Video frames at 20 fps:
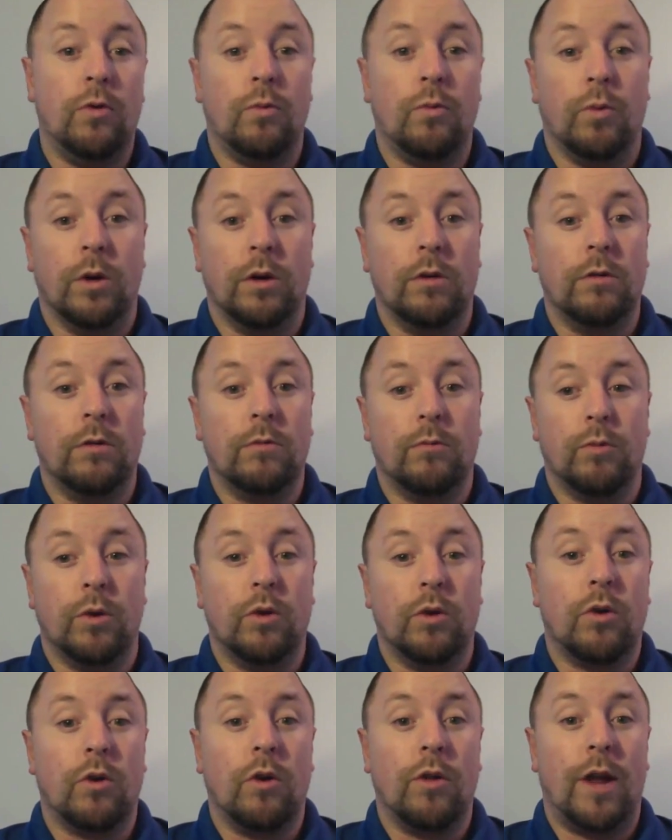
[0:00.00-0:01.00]
We'll we'll
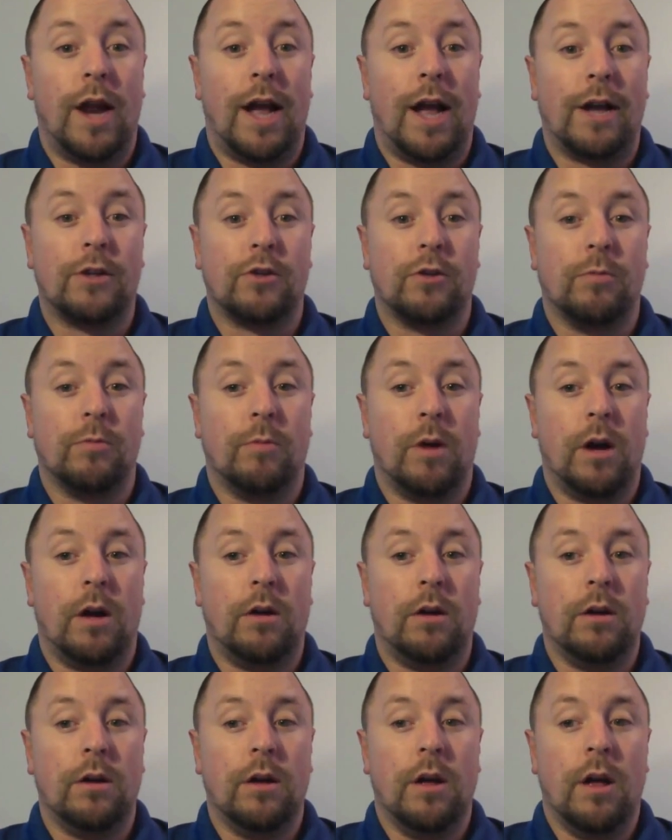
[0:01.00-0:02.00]
go that extra
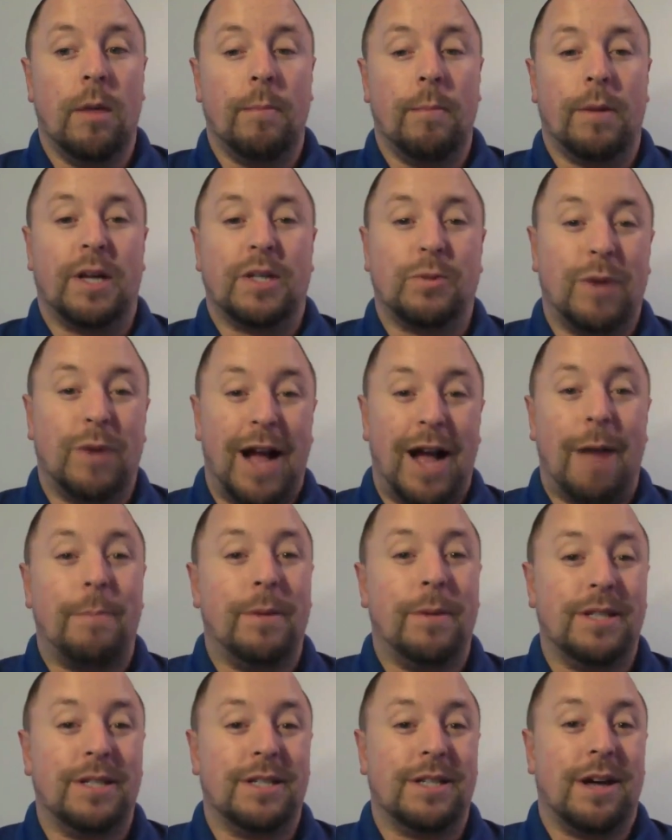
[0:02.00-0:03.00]
mile because what
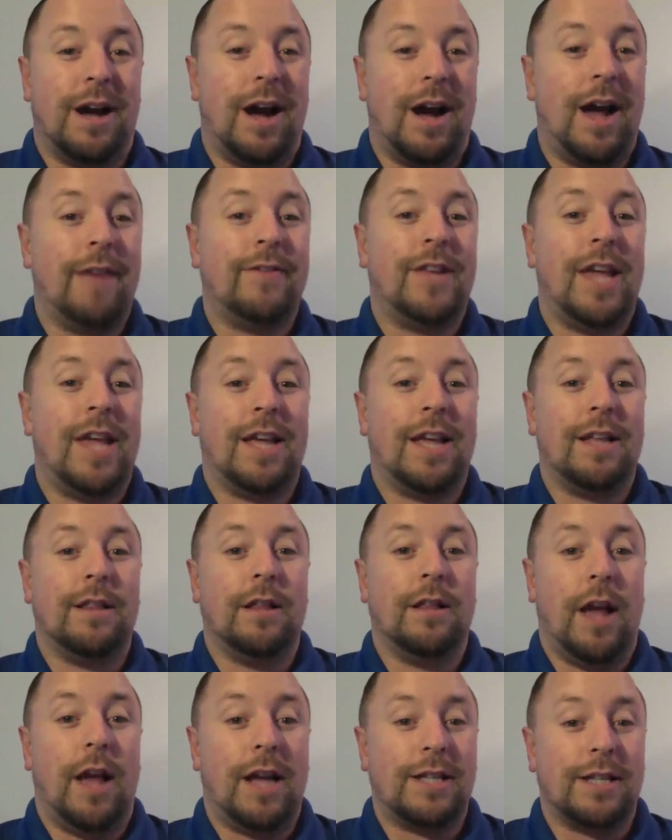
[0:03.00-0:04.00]
happens is I've taken
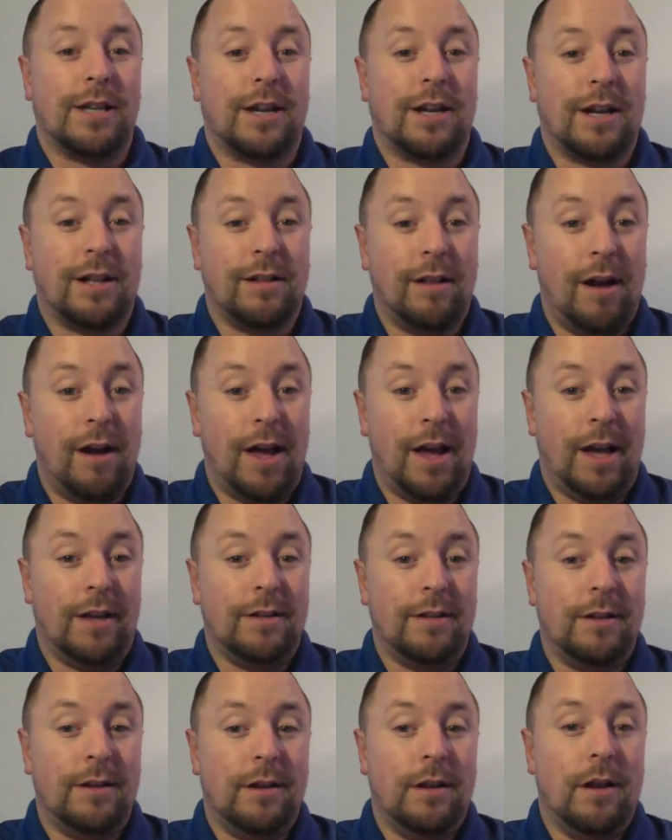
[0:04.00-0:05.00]
as a client,